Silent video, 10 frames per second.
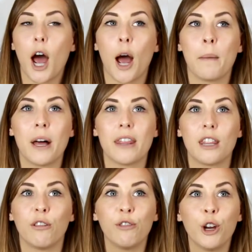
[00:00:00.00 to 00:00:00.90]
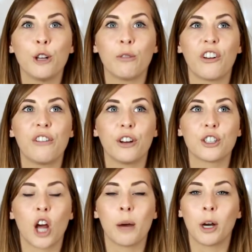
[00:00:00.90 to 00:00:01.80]
and then the very
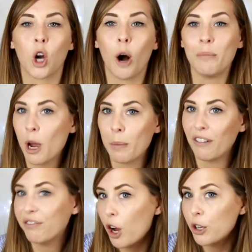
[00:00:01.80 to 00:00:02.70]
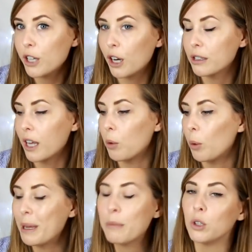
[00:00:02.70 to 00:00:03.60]
first time I got a mobile phone, I was like,
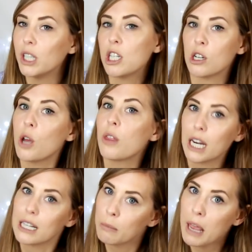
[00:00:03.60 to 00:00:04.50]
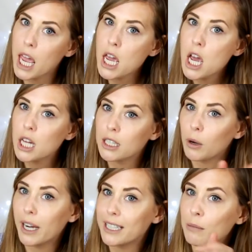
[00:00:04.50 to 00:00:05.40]
well, people need to know that it's me, so
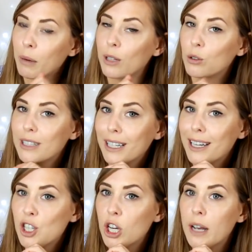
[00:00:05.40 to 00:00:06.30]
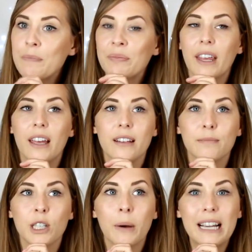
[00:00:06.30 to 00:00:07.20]
I did my little signature. So
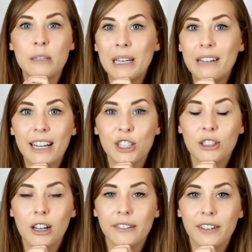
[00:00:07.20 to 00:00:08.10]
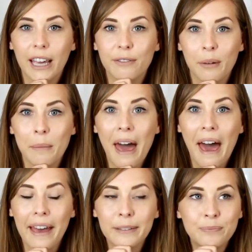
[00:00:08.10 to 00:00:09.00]
xameliax just kind of came from
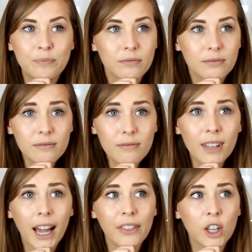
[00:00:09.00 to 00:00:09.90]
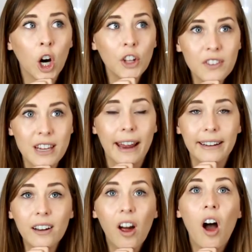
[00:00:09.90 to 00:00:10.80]
there. And the content,